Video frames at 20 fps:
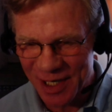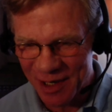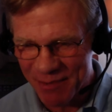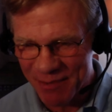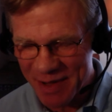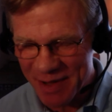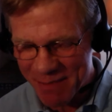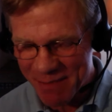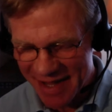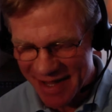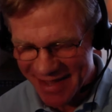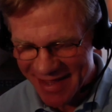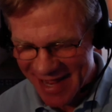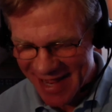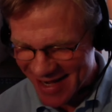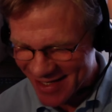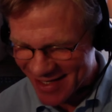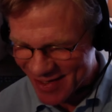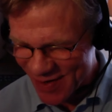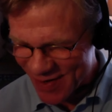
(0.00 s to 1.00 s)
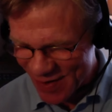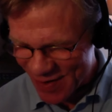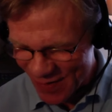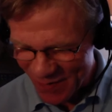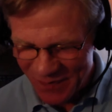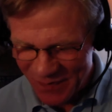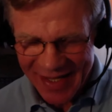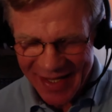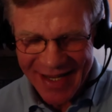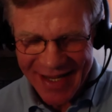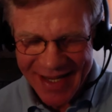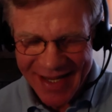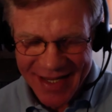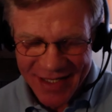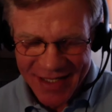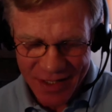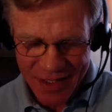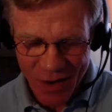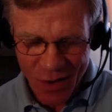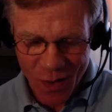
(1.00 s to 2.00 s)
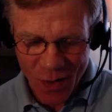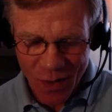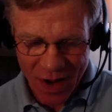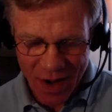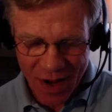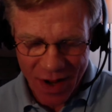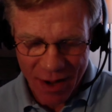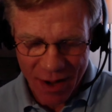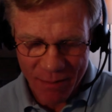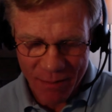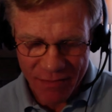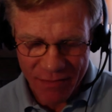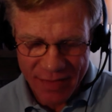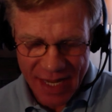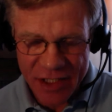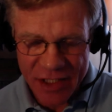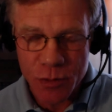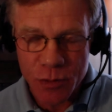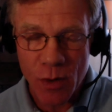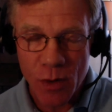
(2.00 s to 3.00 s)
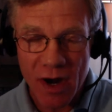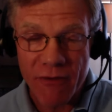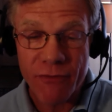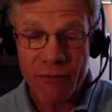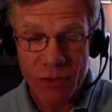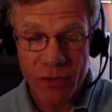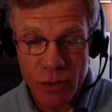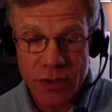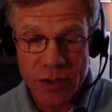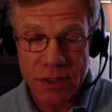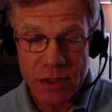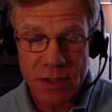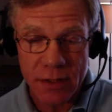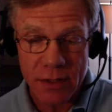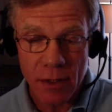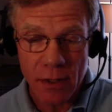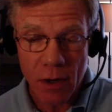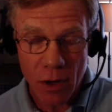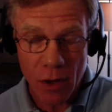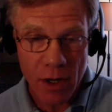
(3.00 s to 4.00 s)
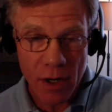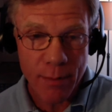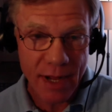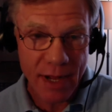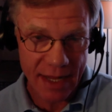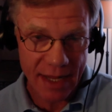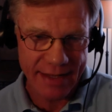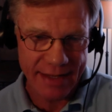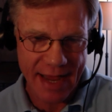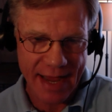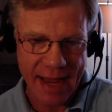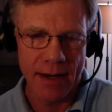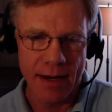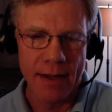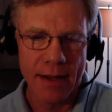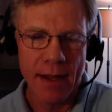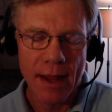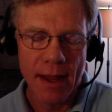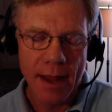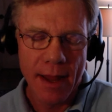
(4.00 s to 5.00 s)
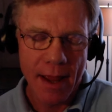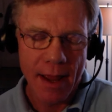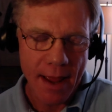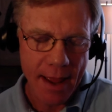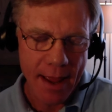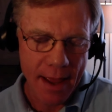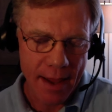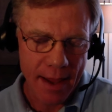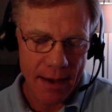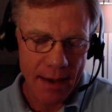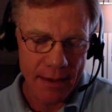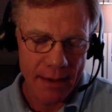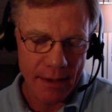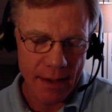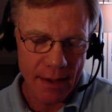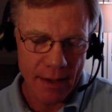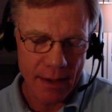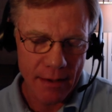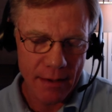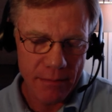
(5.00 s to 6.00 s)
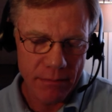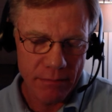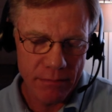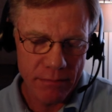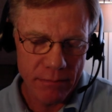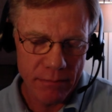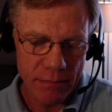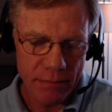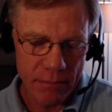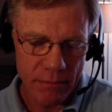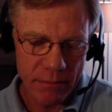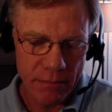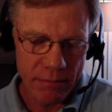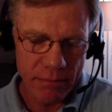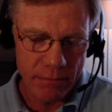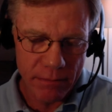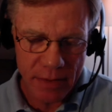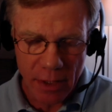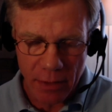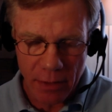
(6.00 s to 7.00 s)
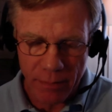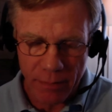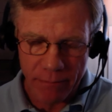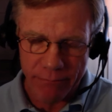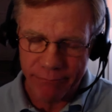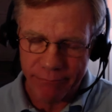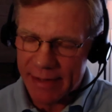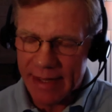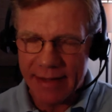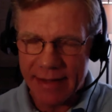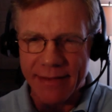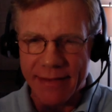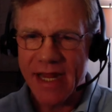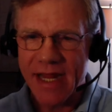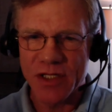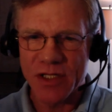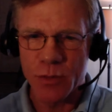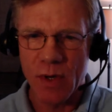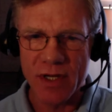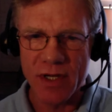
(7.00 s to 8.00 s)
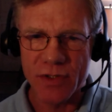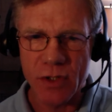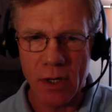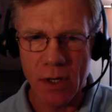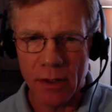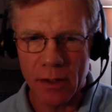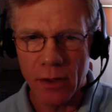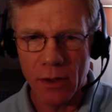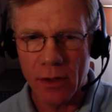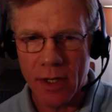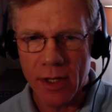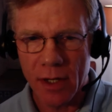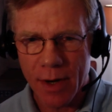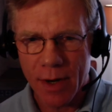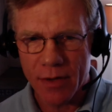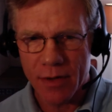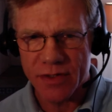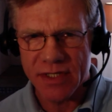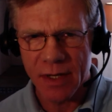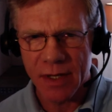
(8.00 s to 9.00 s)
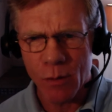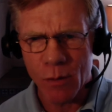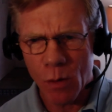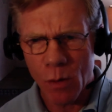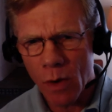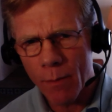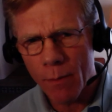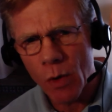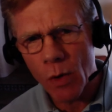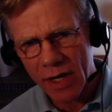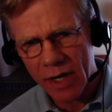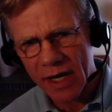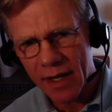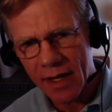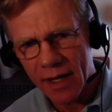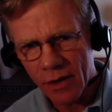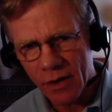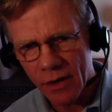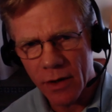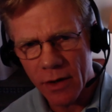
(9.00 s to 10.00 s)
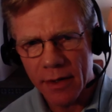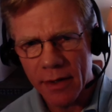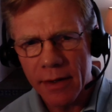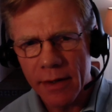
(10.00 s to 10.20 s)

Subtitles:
bit about that too. So that's where I first heard about that. And, you know, and then that's when I started looking around and saying, well, what more can I learn,